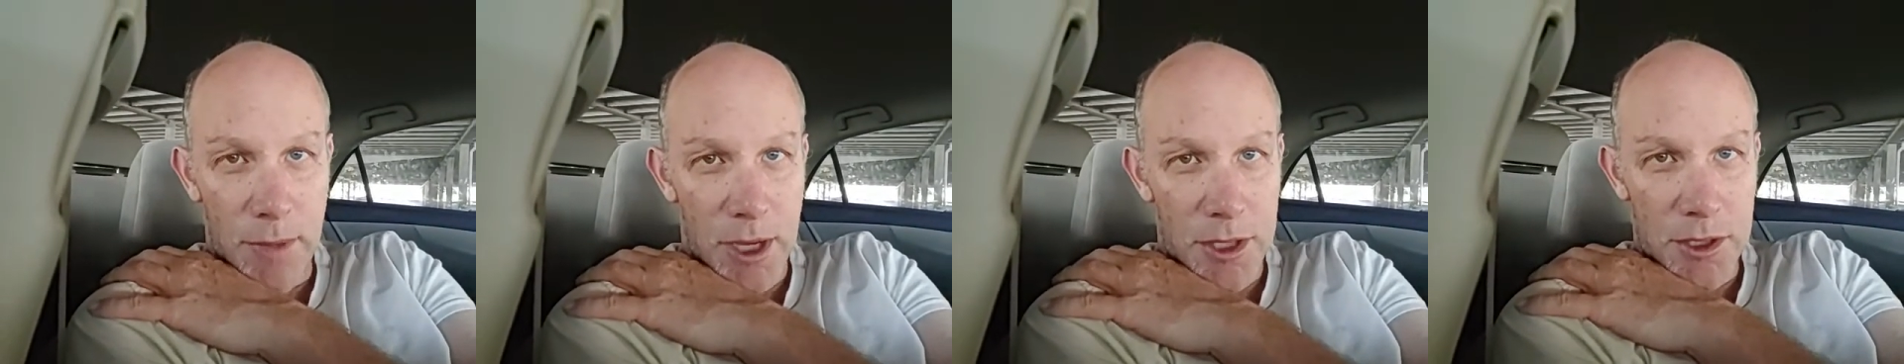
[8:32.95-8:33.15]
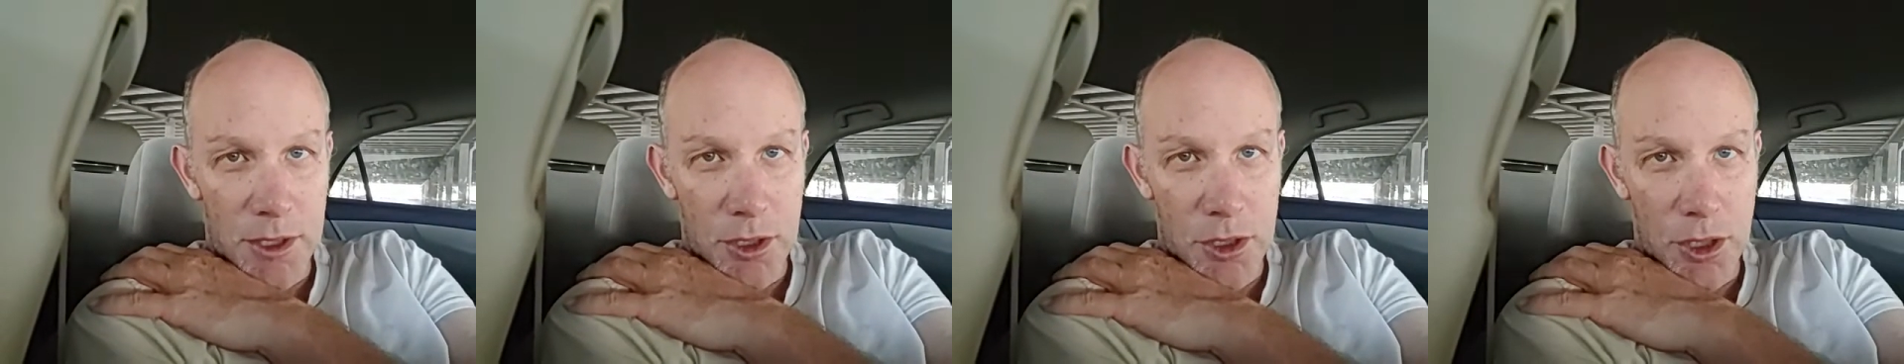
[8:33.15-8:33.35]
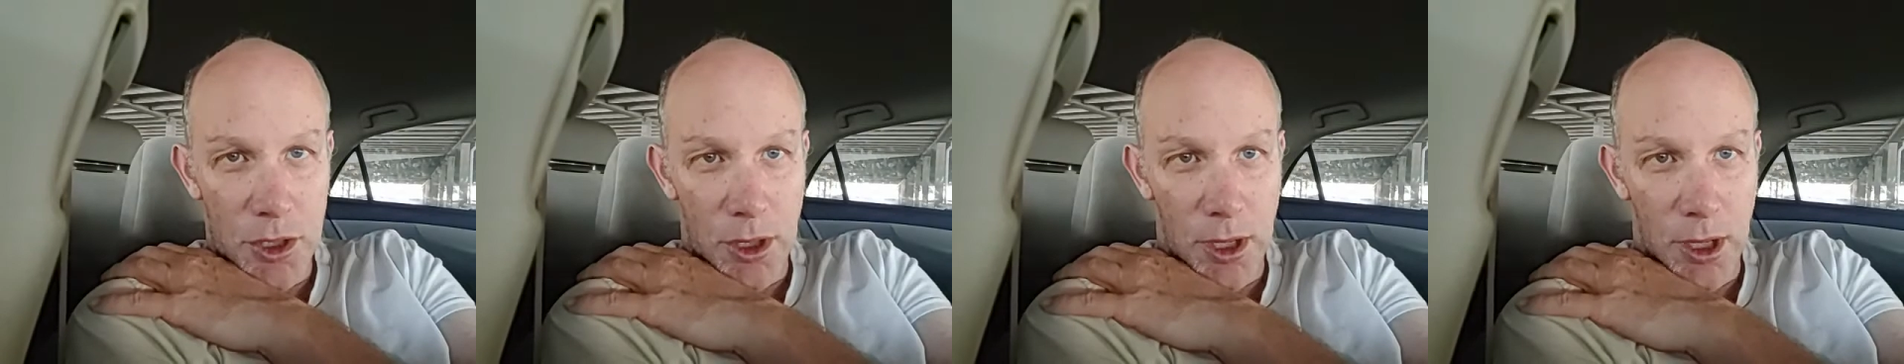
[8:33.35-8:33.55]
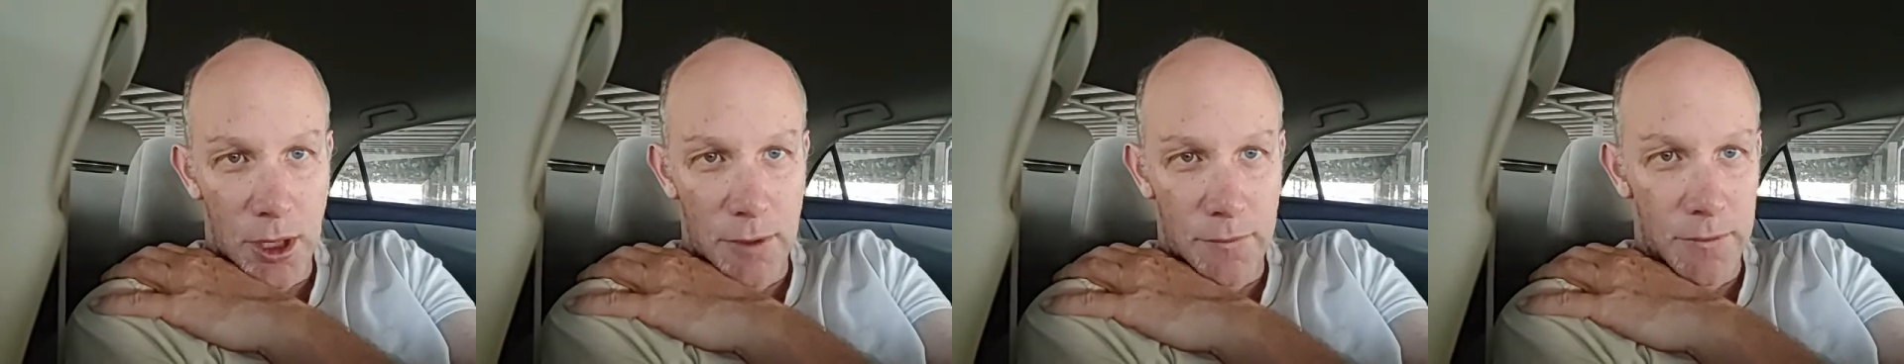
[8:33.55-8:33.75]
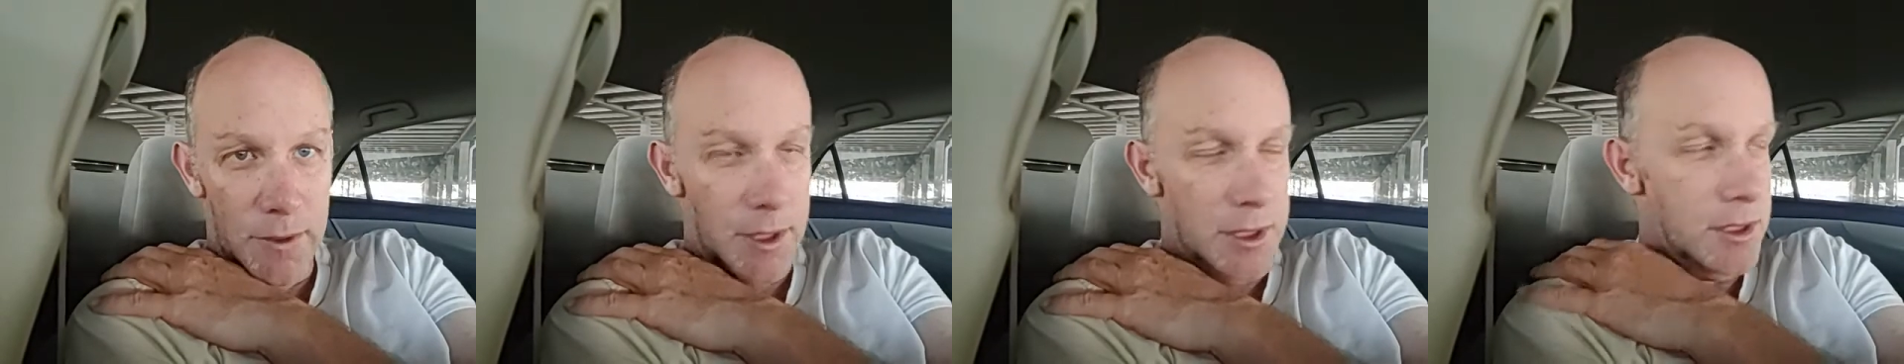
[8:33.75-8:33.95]
message in
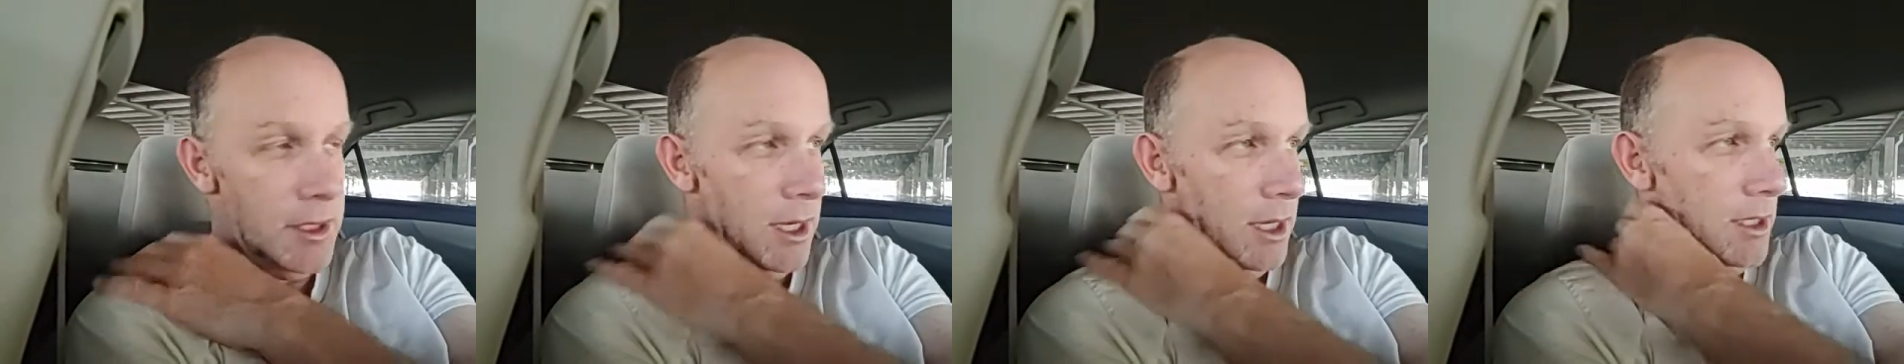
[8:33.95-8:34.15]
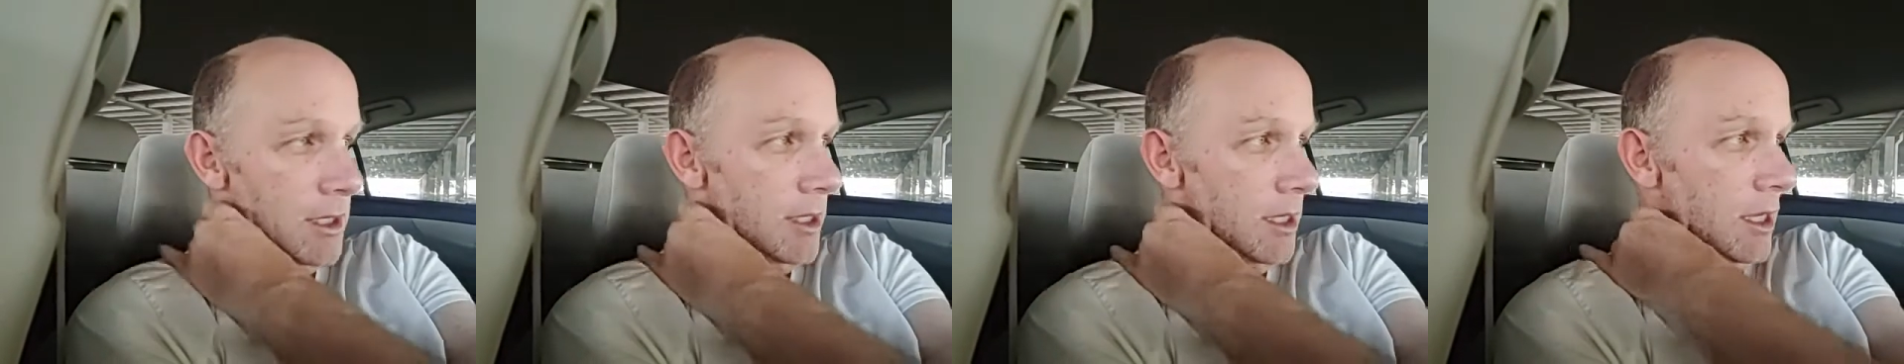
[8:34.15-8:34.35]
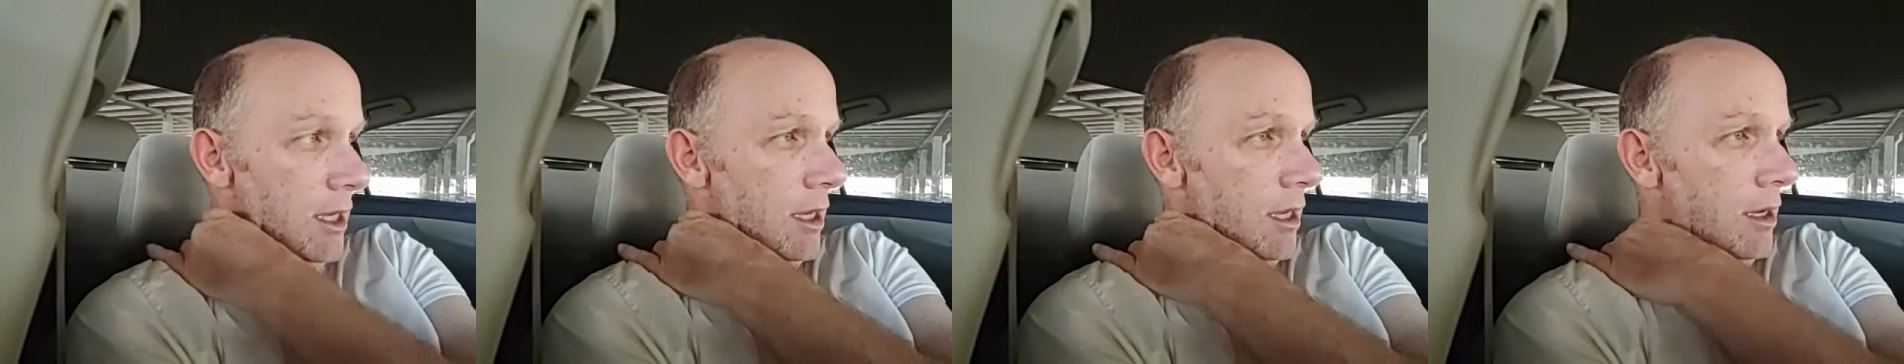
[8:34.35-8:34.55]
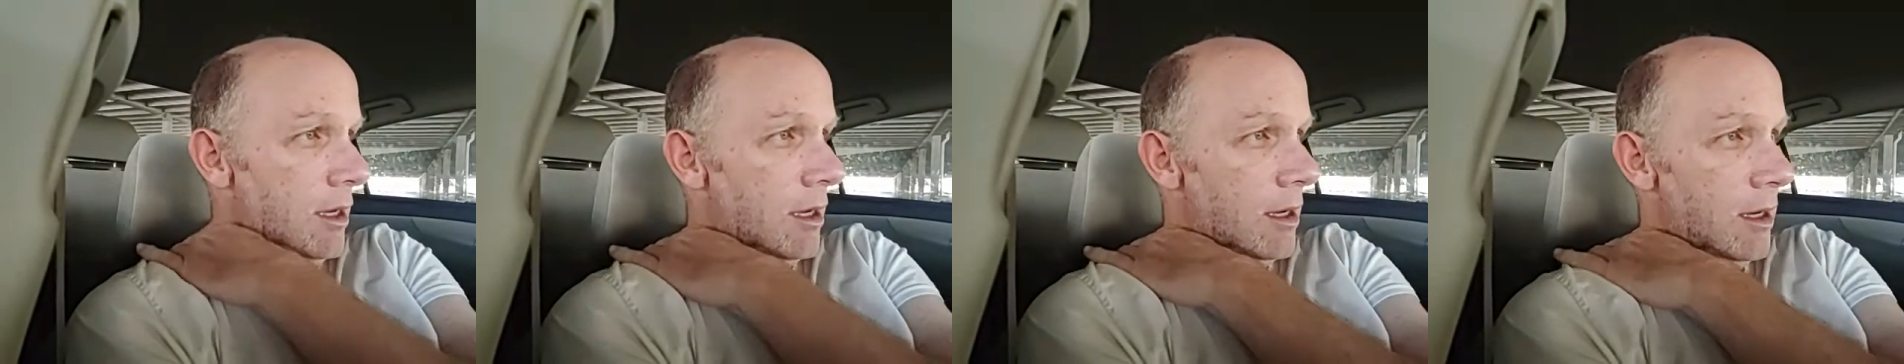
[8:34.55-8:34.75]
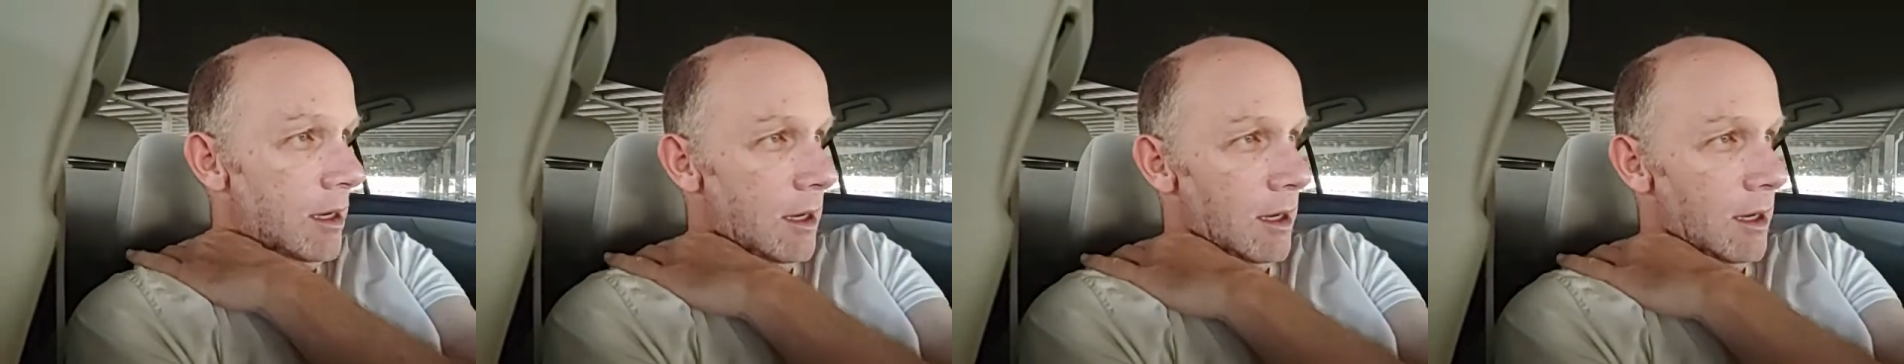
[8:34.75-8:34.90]
all of this. I see.